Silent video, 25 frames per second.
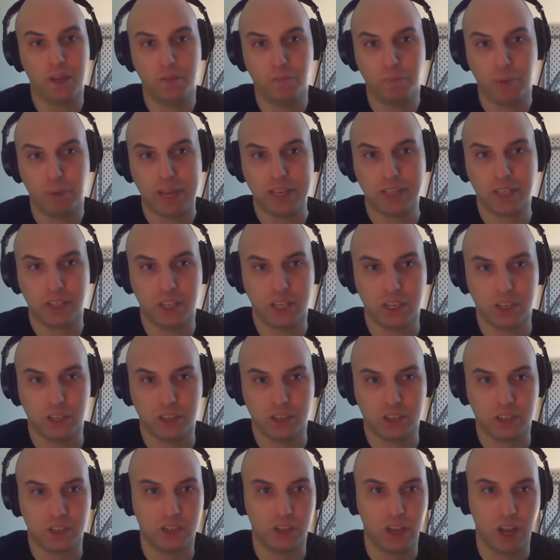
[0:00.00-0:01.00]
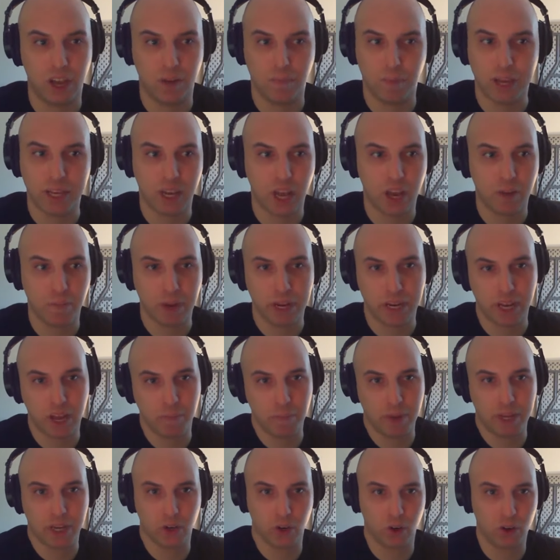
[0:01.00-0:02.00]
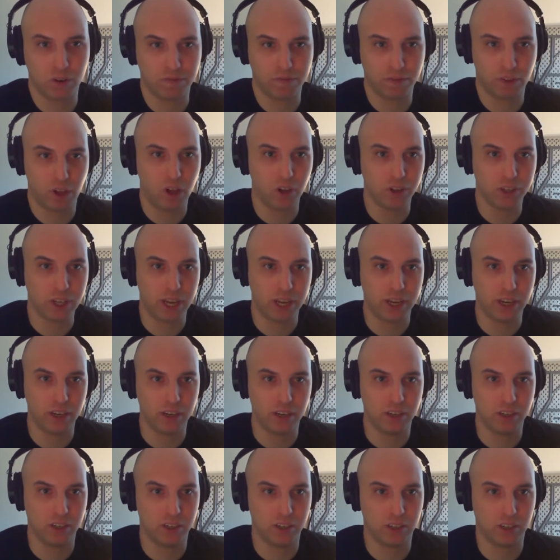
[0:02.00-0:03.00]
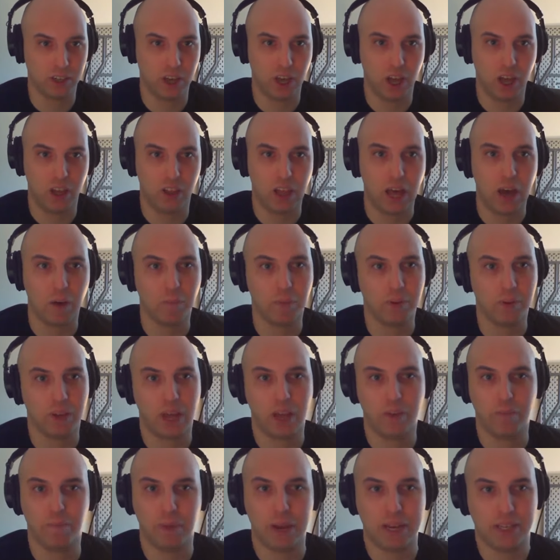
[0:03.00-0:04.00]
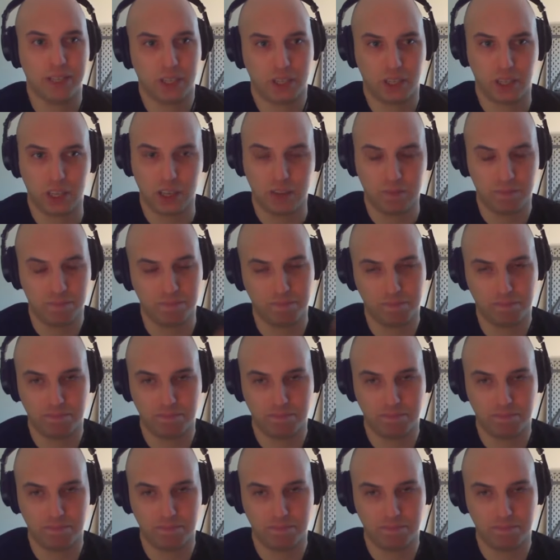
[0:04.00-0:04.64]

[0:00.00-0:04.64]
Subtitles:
basically just admit your own fault and basically,